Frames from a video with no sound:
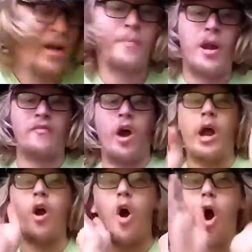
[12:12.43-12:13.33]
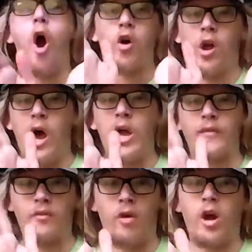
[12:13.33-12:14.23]
need to specify all kinds
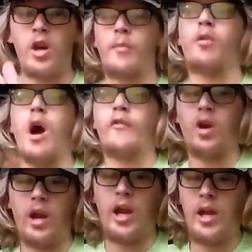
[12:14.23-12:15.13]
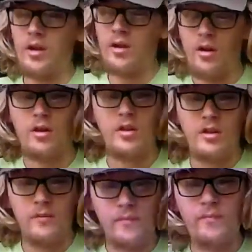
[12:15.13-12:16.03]
of trucks come alive, okay?
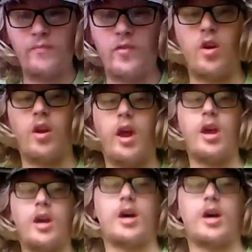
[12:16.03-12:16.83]
Okay,